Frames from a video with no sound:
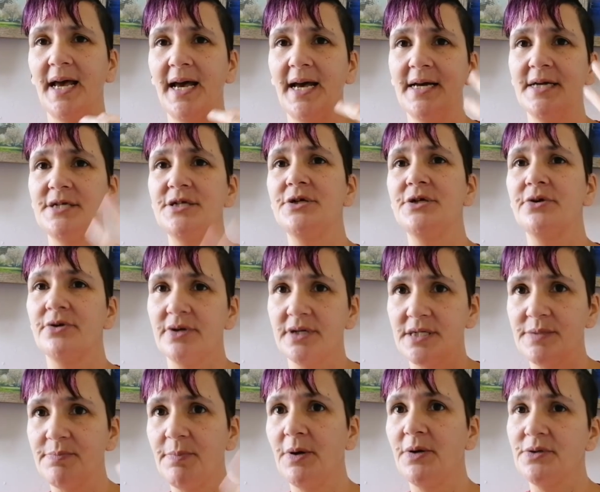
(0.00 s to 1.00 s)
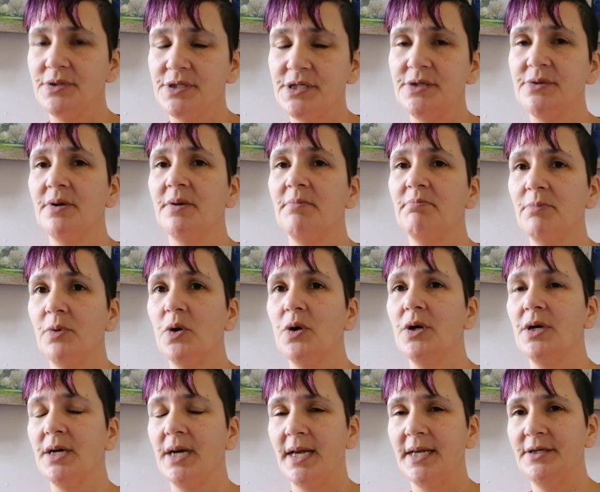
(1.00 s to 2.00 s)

as you're exposed to it more